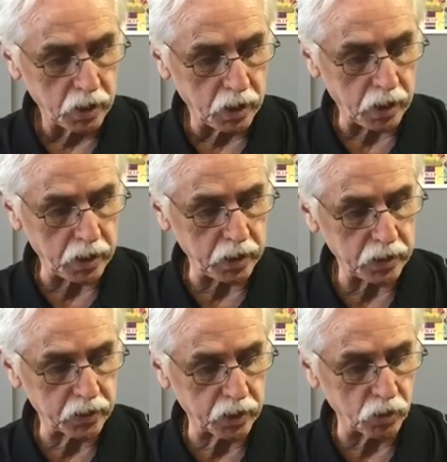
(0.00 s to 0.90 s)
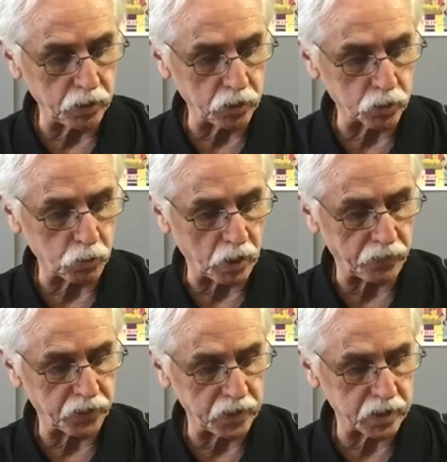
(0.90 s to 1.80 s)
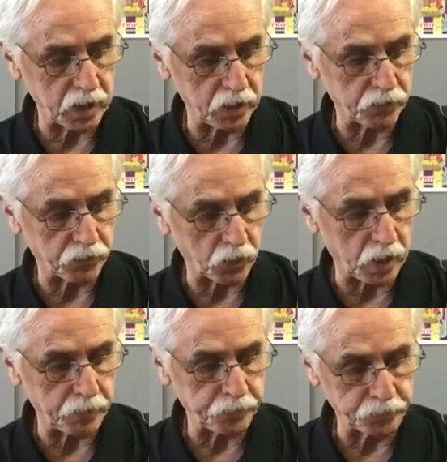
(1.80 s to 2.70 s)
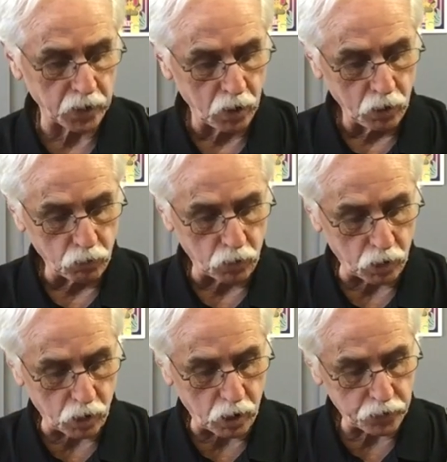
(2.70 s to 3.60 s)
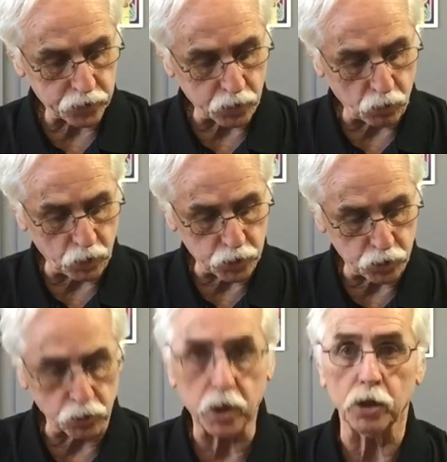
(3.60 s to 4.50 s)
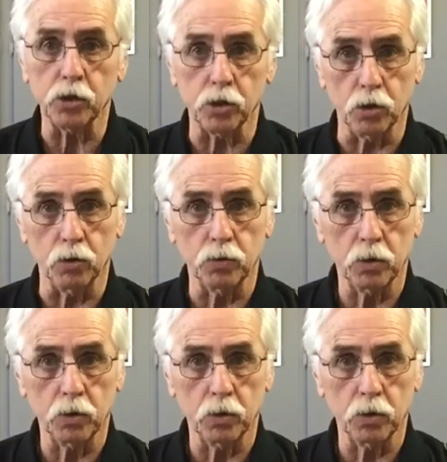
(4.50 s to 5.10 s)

anything on the 12th and 10th fret. Well, also what you can do